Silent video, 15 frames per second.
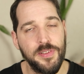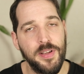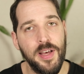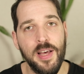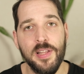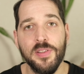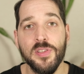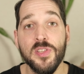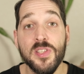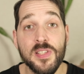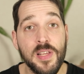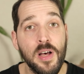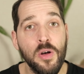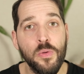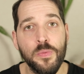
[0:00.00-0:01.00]
And the
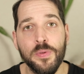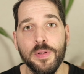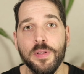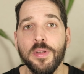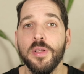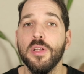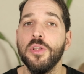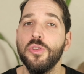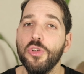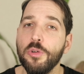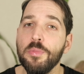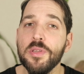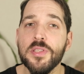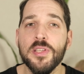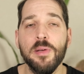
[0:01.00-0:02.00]
sound took
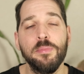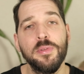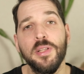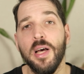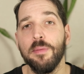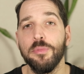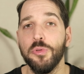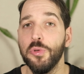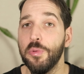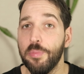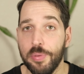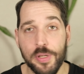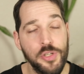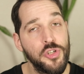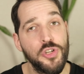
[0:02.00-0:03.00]
me some time to
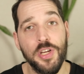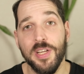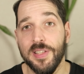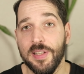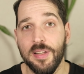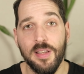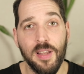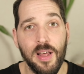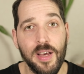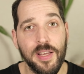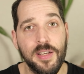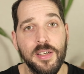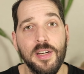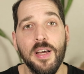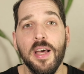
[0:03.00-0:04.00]
appreciate and
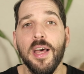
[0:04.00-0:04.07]
like,